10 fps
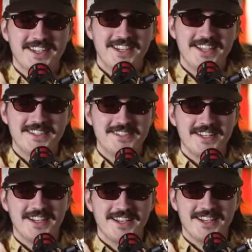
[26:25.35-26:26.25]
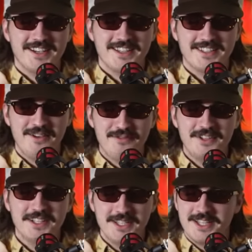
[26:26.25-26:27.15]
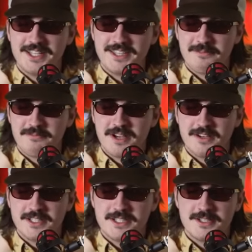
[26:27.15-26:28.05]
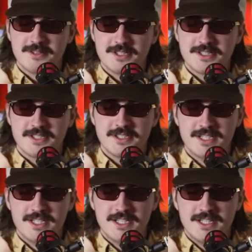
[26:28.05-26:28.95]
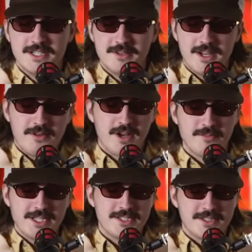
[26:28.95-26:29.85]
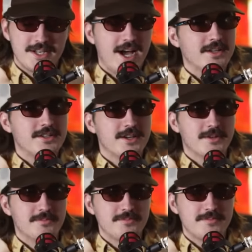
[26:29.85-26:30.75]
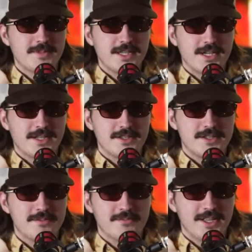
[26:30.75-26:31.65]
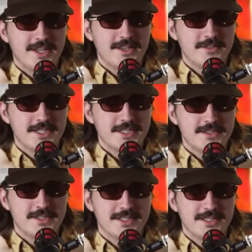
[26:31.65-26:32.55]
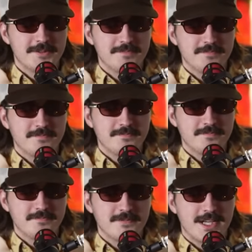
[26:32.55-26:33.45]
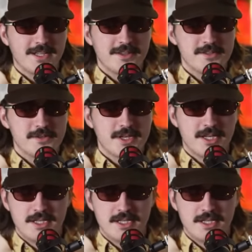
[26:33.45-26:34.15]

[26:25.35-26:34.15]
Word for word: It's uh, definitely like that parody humor. So whatever. I might just not show him. Uh, just complain until yeah. kind of goes away.